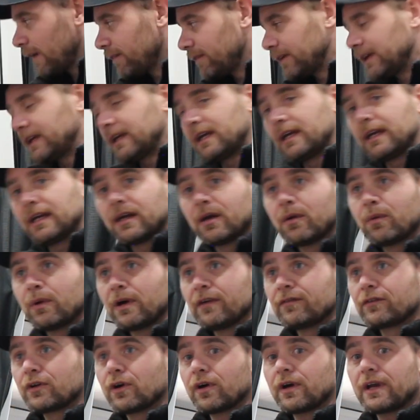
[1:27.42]
over here
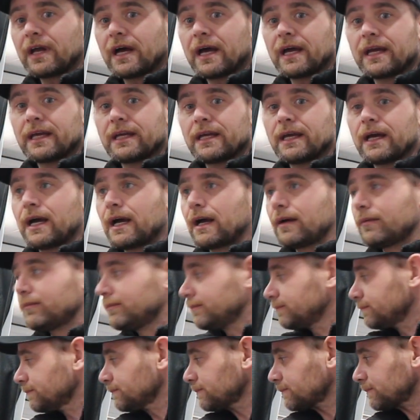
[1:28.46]
we've got a
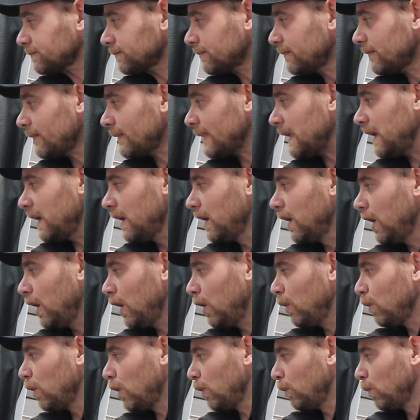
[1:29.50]

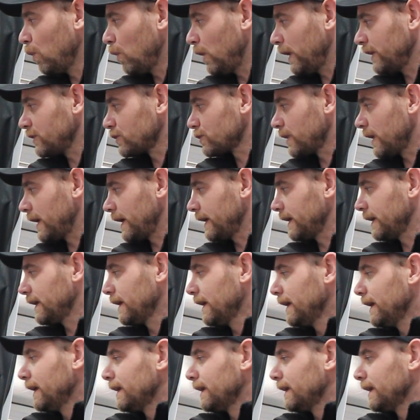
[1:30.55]
white tray.